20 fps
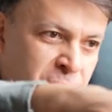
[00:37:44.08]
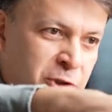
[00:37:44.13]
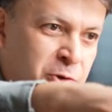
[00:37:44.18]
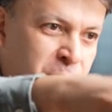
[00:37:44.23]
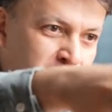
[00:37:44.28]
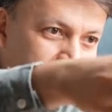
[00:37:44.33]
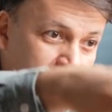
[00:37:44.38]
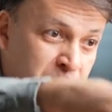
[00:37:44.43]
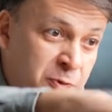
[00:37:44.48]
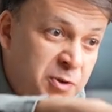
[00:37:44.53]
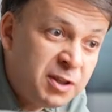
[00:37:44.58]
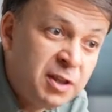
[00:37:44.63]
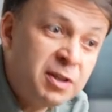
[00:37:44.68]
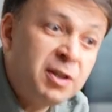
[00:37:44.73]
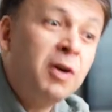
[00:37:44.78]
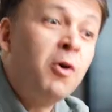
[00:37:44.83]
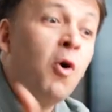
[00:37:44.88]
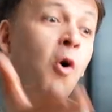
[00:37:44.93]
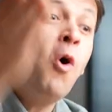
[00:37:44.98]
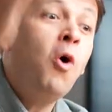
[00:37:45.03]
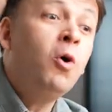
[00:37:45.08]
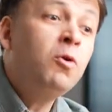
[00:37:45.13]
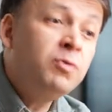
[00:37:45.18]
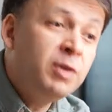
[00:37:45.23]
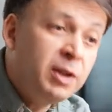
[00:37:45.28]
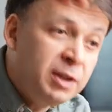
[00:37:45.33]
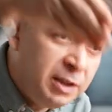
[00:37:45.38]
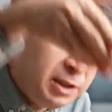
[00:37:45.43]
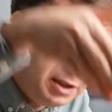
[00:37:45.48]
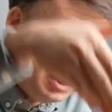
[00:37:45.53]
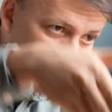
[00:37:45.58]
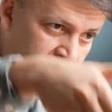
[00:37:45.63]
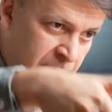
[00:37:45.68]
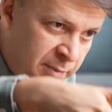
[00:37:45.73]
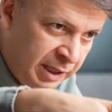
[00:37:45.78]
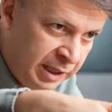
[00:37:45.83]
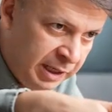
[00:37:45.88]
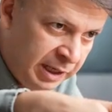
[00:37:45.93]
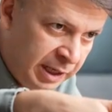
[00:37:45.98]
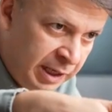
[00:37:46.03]
troops that are already in
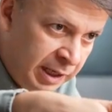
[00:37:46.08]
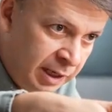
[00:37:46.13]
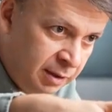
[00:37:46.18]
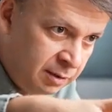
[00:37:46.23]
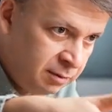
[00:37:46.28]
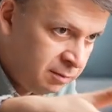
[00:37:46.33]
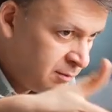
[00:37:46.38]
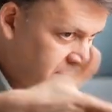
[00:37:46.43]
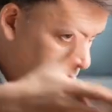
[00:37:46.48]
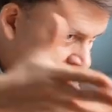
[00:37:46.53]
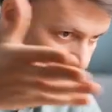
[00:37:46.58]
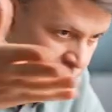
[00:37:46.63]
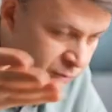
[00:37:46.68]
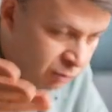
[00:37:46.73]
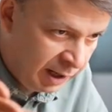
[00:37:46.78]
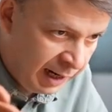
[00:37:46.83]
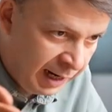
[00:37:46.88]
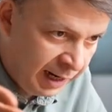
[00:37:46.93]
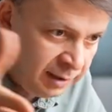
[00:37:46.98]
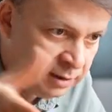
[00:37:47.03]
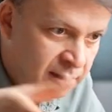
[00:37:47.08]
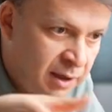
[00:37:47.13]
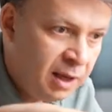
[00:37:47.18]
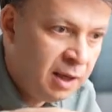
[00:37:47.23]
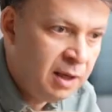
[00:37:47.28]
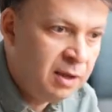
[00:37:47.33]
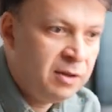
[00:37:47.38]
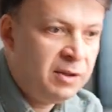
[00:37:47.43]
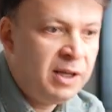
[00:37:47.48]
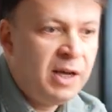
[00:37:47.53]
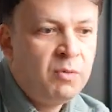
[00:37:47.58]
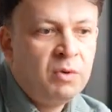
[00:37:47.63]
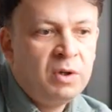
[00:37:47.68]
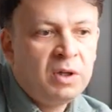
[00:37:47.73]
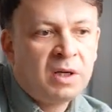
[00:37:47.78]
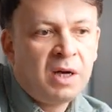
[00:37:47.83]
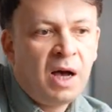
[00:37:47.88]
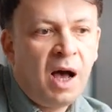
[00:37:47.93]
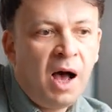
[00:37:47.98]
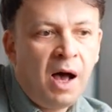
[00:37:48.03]
Armenia, right? They will
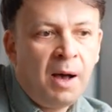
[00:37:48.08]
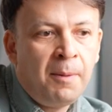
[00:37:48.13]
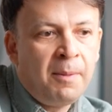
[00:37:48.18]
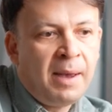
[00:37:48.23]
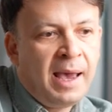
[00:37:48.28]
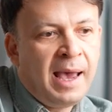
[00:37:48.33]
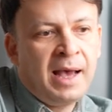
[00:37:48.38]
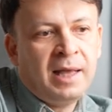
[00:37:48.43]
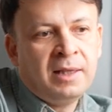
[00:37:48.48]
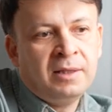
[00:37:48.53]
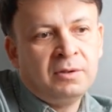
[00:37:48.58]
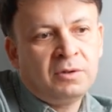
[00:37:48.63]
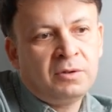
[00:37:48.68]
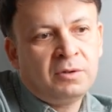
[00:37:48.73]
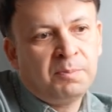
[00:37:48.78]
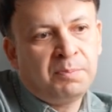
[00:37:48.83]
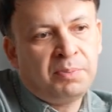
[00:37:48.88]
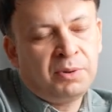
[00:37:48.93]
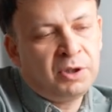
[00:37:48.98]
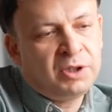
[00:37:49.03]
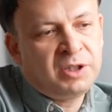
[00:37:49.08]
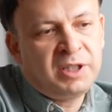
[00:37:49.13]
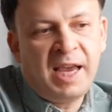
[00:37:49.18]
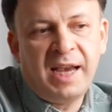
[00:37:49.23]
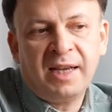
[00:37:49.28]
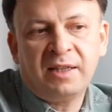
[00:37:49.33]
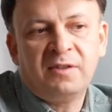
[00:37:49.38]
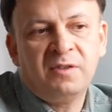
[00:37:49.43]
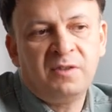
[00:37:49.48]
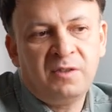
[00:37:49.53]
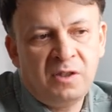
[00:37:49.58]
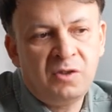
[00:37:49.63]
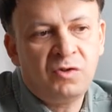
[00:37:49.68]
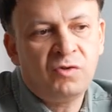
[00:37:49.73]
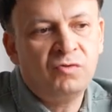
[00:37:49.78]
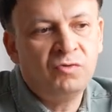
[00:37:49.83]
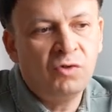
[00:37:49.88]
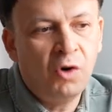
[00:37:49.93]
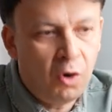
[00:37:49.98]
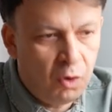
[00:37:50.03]
come and protect this
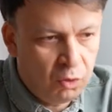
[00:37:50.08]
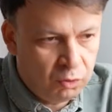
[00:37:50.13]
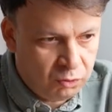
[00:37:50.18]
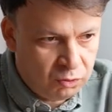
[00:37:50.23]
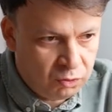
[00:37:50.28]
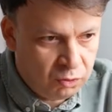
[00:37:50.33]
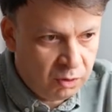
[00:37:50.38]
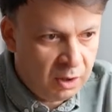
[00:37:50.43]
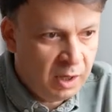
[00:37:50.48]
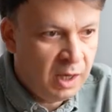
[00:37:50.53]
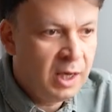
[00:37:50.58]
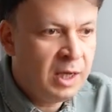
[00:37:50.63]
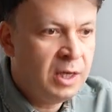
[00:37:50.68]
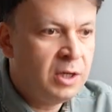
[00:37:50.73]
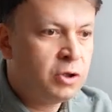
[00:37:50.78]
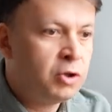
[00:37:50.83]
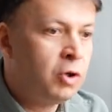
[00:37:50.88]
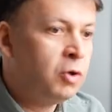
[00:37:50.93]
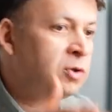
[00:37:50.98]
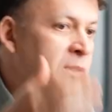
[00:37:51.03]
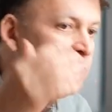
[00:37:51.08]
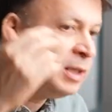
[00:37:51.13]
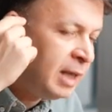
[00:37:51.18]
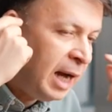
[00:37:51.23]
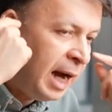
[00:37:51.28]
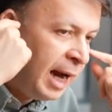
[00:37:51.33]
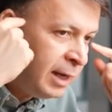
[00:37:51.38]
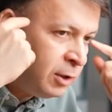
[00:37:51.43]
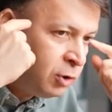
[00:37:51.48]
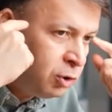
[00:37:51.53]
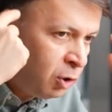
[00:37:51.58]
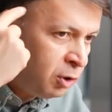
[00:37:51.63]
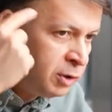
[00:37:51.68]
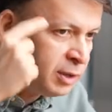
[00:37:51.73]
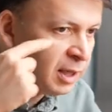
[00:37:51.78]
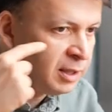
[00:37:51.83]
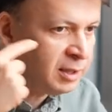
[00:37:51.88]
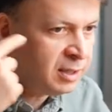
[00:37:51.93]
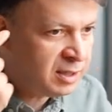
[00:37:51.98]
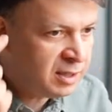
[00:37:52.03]
road. So I don't
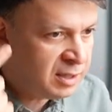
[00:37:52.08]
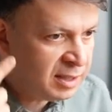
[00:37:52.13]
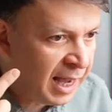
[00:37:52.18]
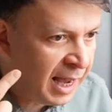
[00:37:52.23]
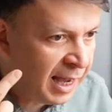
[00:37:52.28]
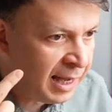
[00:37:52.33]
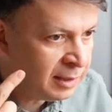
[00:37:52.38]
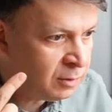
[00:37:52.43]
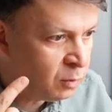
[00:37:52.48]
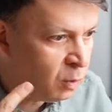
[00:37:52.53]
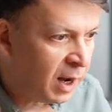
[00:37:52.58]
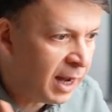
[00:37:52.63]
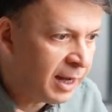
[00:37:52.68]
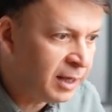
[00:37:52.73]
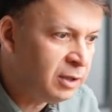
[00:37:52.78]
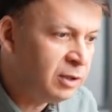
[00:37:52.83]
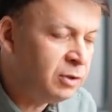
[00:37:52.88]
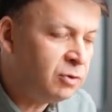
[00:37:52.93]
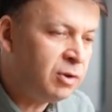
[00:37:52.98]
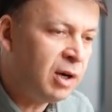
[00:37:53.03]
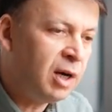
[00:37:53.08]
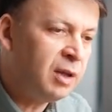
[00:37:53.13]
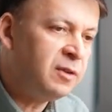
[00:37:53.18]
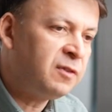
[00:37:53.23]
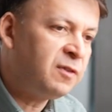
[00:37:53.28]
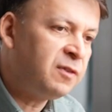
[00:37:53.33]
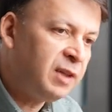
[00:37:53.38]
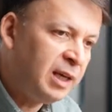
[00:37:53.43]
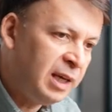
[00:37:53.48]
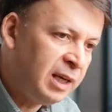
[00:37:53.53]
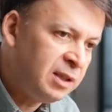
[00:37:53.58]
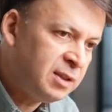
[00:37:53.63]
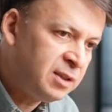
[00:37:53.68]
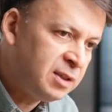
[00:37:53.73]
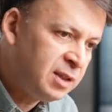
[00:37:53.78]
understand why Iran thinks